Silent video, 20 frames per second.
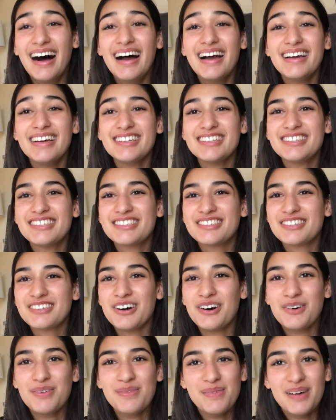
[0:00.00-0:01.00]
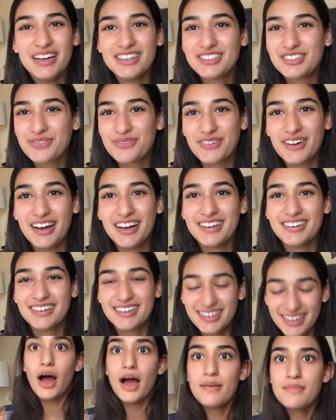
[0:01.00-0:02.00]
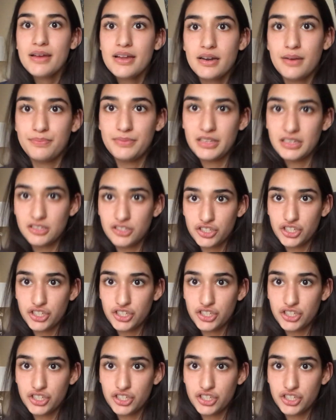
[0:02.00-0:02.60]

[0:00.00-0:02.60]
I had so much fun. I made up this